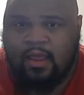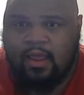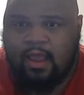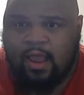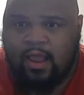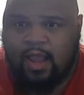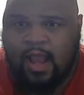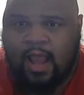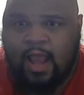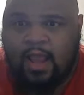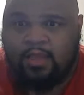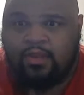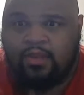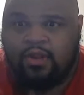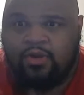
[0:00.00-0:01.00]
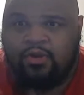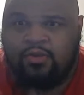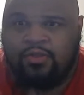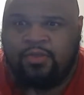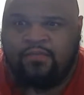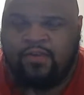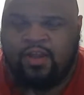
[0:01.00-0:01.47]
And
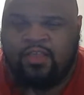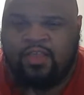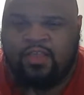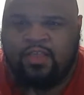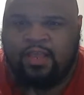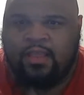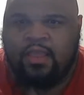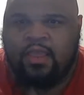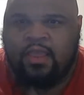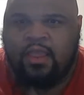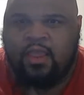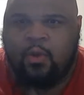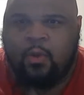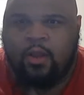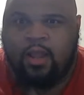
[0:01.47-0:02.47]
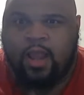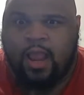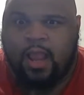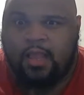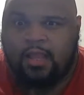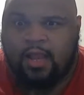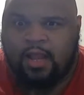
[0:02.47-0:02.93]
the funny thing is, like, when it
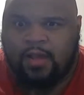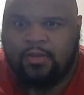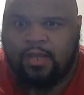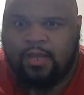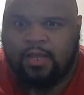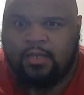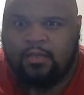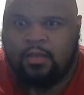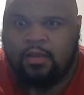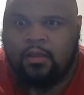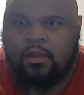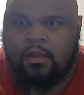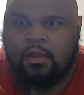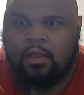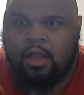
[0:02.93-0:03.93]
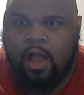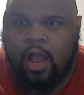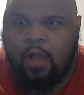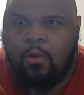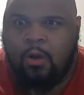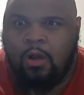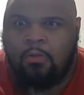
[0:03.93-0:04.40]
ended, I was like, I
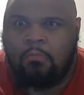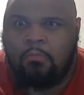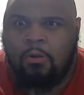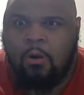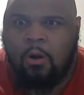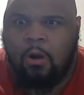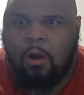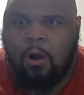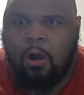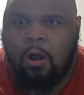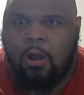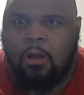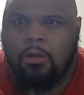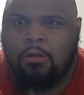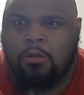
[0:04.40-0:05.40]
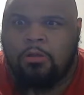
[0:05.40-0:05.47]
want more.